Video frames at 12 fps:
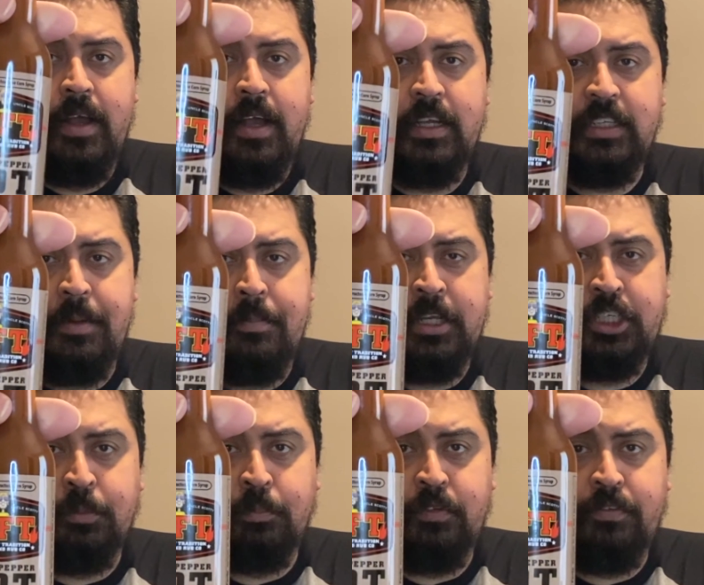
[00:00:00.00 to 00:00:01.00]
As I
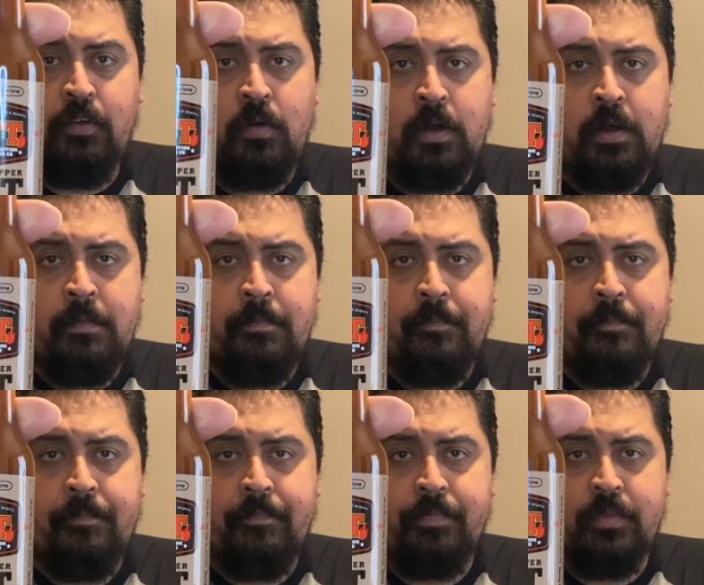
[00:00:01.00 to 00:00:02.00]
mentioned before,
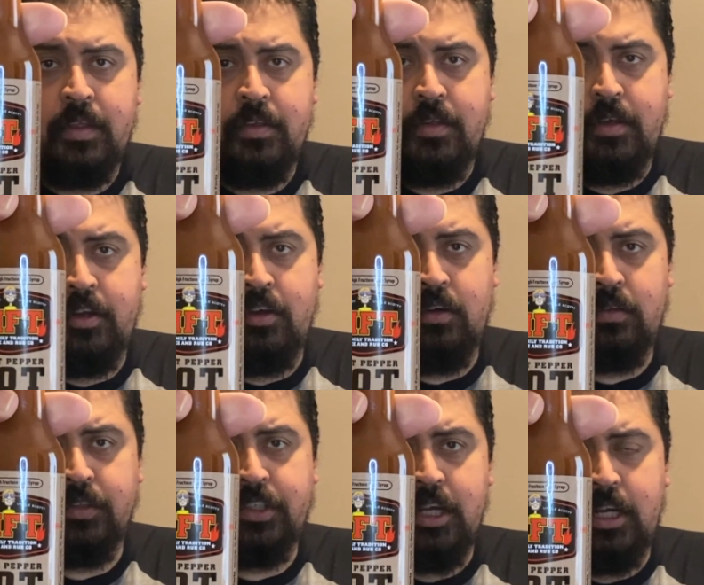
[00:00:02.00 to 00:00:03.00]
you know,
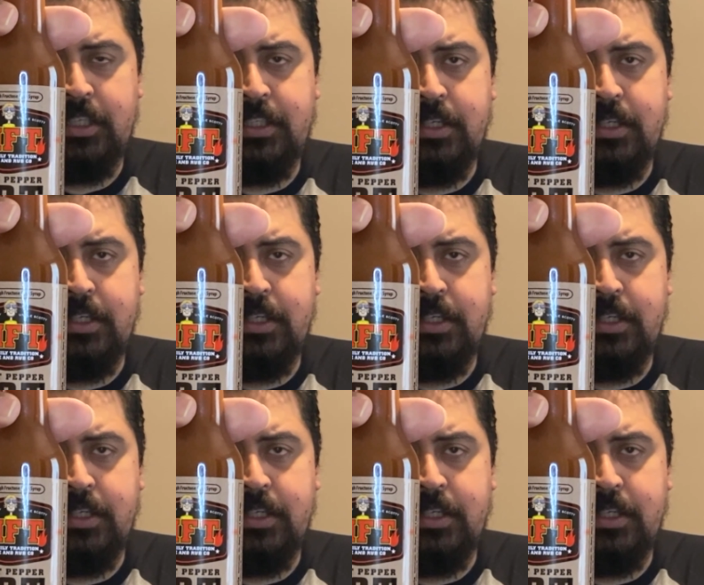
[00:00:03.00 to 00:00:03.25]
Uncle Scotty's